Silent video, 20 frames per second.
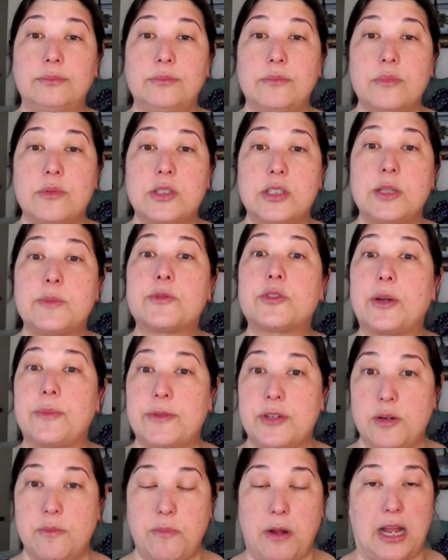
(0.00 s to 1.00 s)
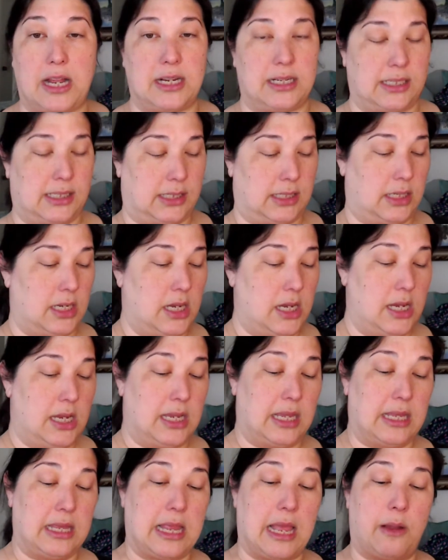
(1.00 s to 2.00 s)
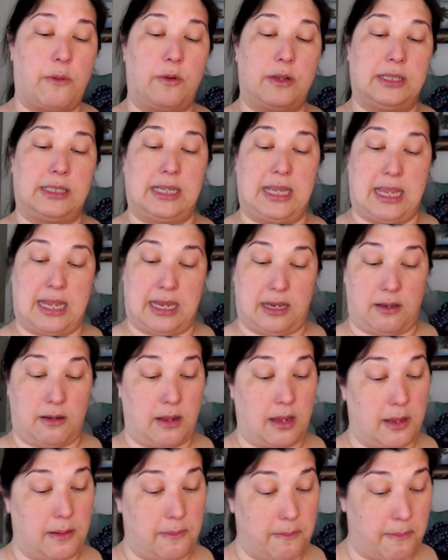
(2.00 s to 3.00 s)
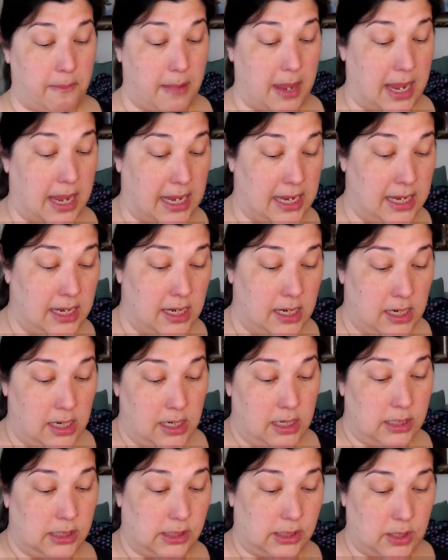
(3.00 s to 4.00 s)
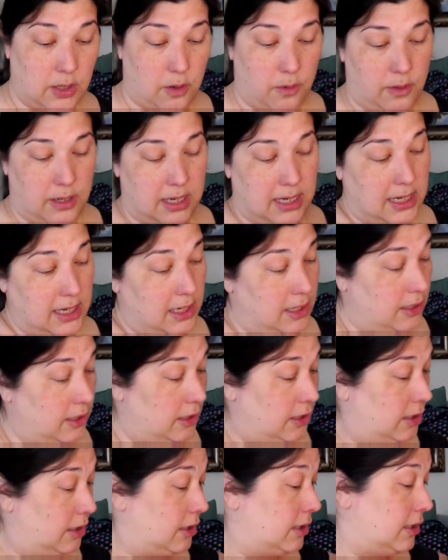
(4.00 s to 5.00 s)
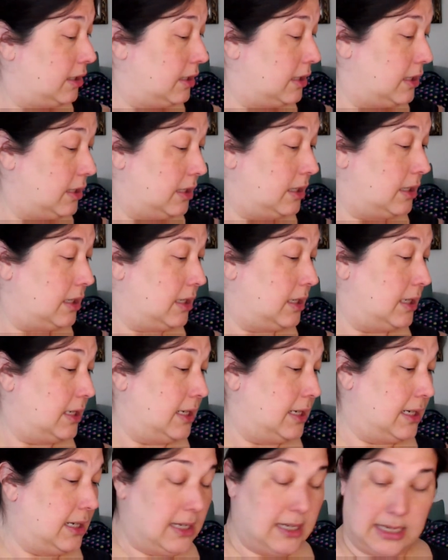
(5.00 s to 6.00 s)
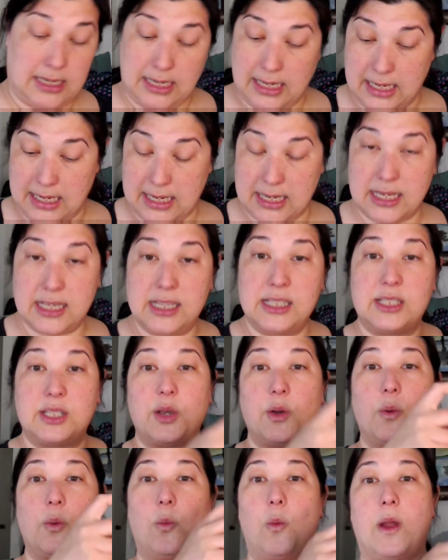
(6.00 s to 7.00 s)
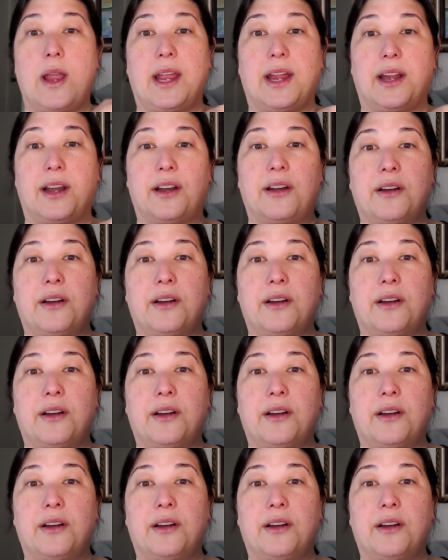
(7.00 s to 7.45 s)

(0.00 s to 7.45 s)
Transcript: subscription box that was in May. So here is where